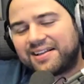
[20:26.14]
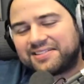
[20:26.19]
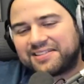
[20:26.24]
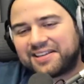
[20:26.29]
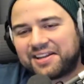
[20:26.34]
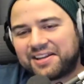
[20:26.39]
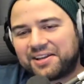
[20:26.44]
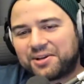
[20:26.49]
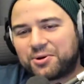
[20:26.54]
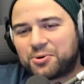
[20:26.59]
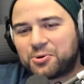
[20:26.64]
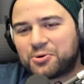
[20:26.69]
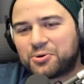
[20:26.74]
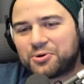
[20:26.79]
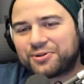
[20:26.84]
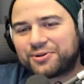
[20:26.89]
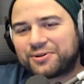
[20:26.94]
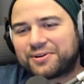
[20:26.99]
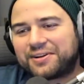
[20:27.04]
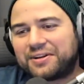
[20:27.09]
It's getting
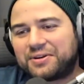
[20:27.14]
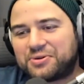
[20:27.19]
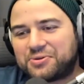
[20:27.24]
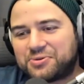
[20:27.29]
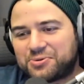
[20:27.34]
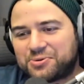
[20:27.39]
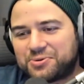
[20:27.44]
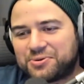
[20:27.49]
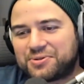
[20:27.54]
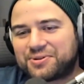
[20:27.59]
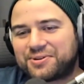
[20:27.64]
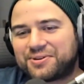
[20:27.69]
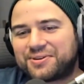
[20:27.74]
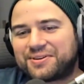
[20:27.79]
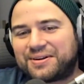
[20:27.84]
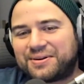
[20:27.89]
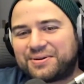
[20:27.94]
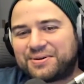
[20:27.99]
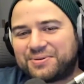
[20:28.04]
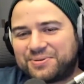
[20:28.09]
cooler and cooler
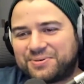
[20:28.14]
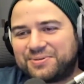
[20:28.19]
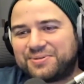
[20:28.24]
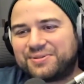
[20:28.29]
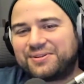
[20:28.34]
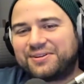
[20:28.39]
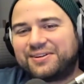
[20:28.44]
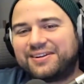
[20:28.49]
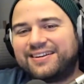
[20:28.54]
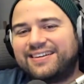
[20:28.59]
and cooler.